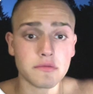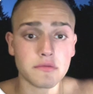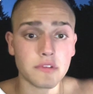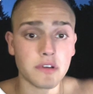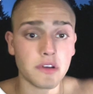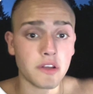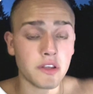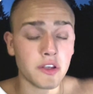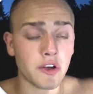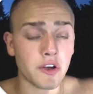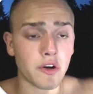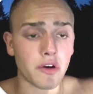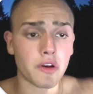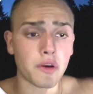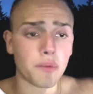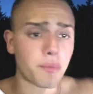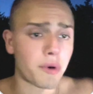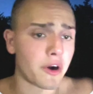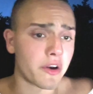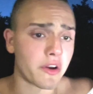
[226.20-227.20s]
you're
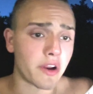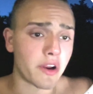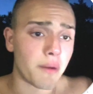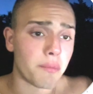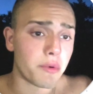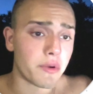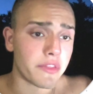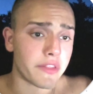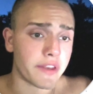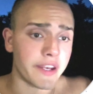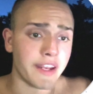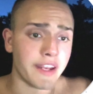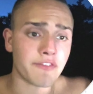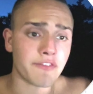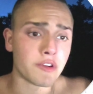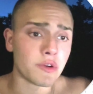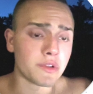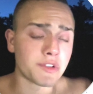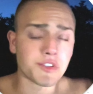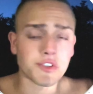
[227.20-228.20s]
partnering up with an
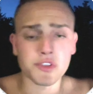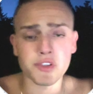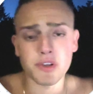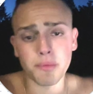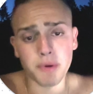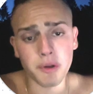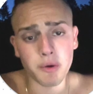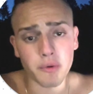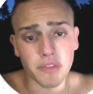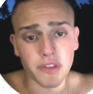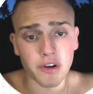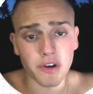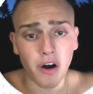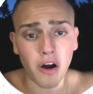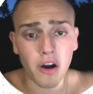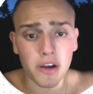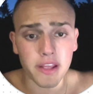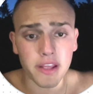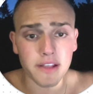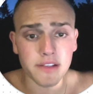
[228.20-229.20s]
influencer, somebody with an
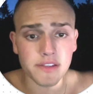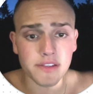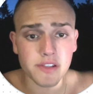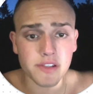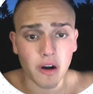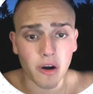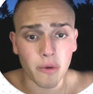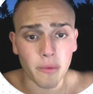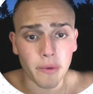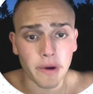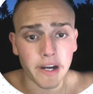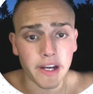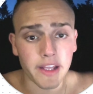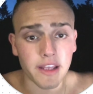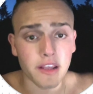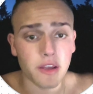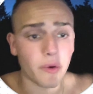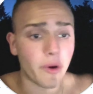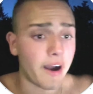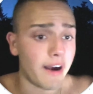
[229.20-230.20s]
audience already.
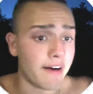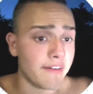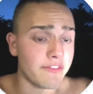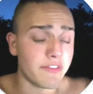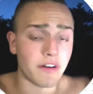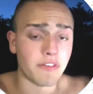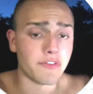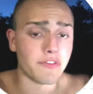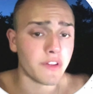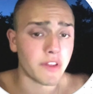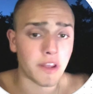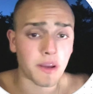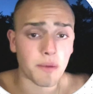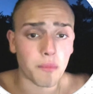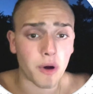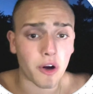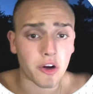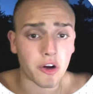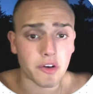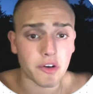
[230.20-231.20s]
You have affiliate
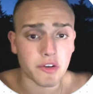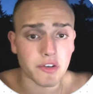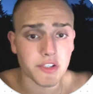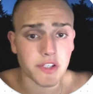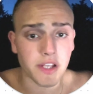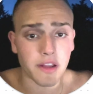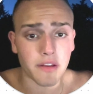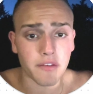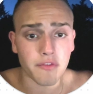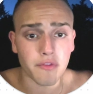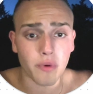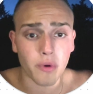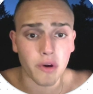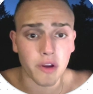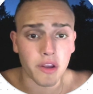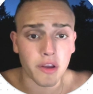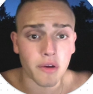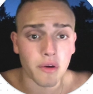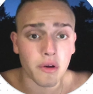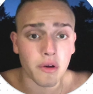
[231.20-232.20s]
marketers selling for
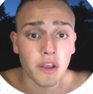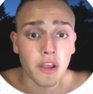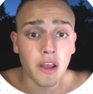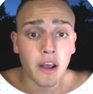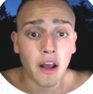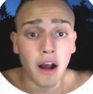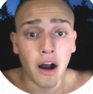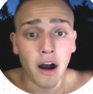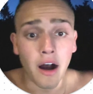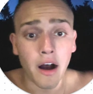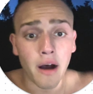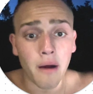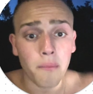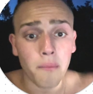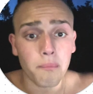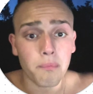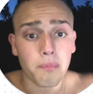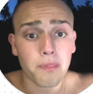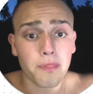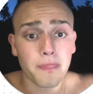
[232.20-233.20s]
you,
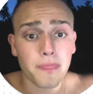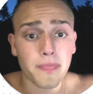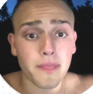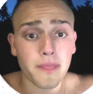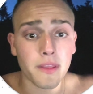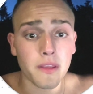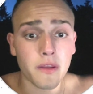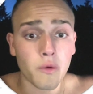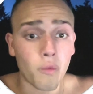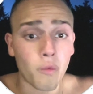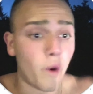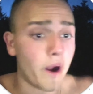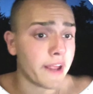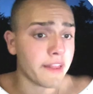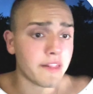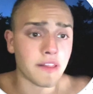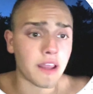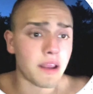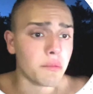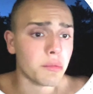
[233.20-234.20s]
white
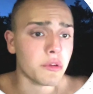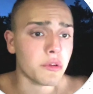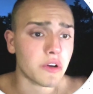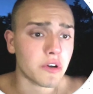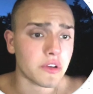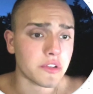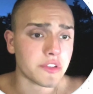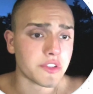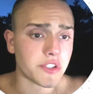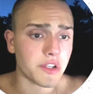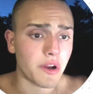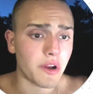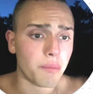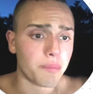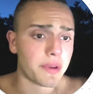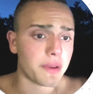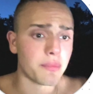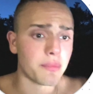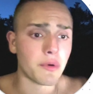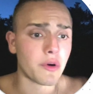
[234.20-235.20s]
labelers,
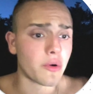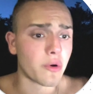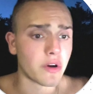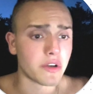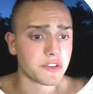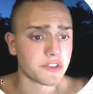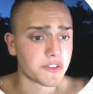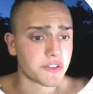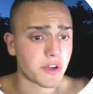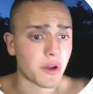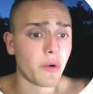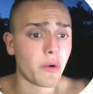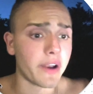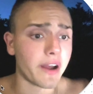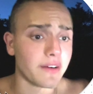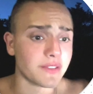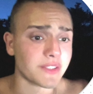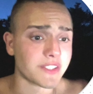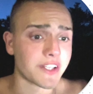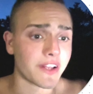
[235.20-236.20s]
people who are just going
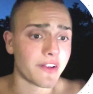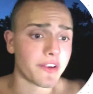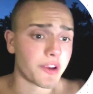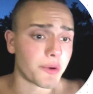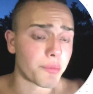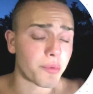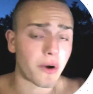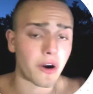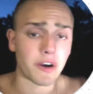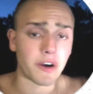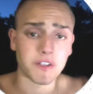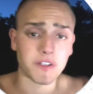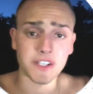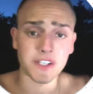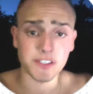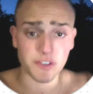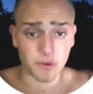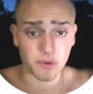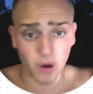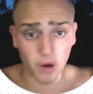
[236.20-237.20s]
out and selling your product
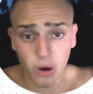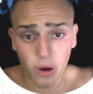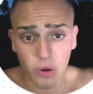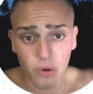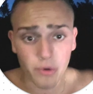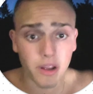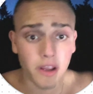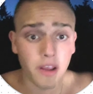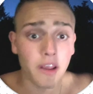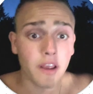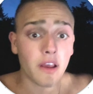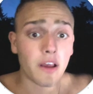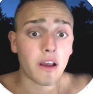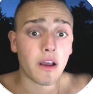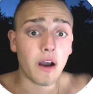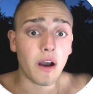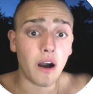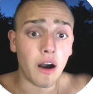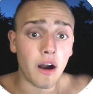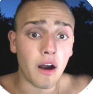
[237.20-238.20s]
as their own,
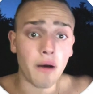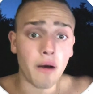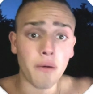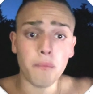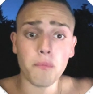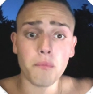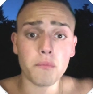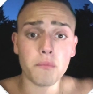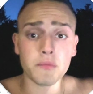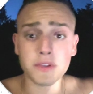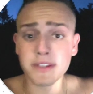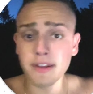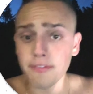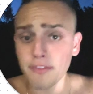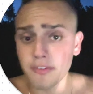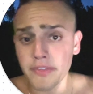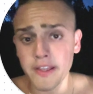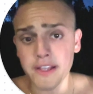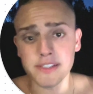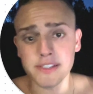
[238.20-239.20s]

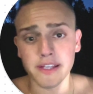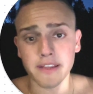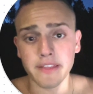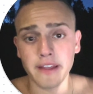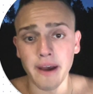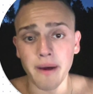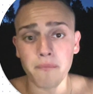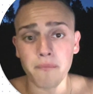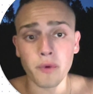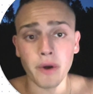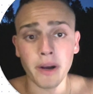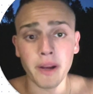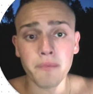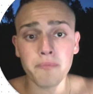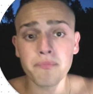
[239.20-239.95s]
different things like that, right?